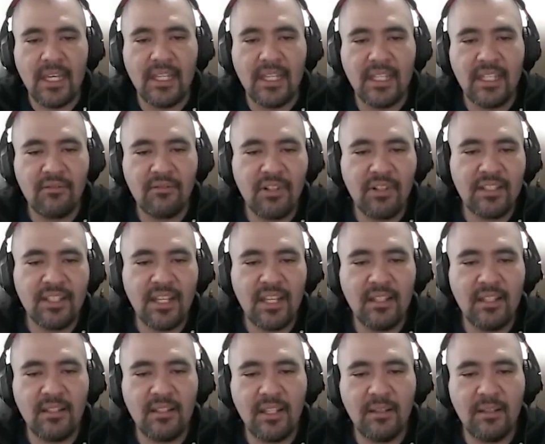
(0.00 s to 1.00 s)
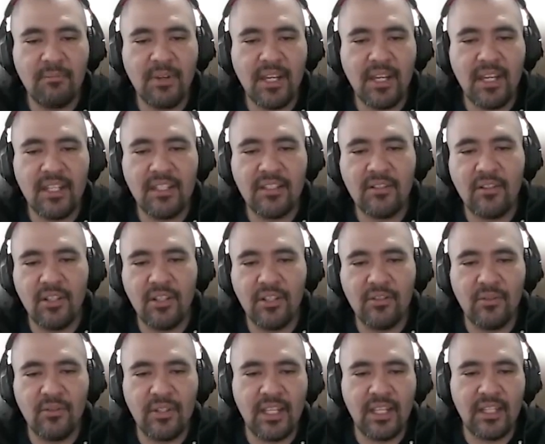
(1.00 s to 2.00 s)
This REST API is going
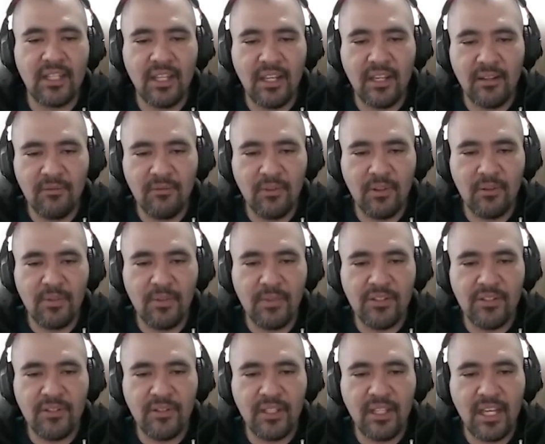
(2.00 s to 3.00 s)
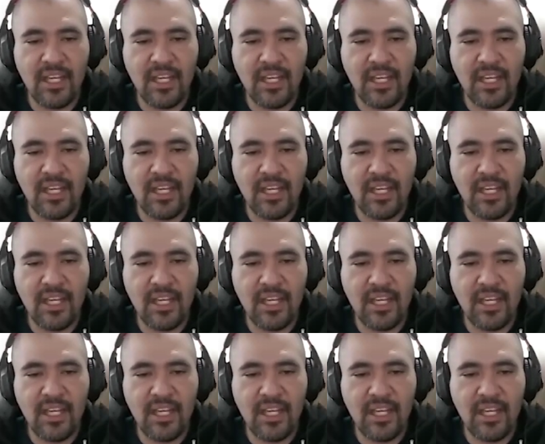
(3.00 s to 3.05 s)
to get the information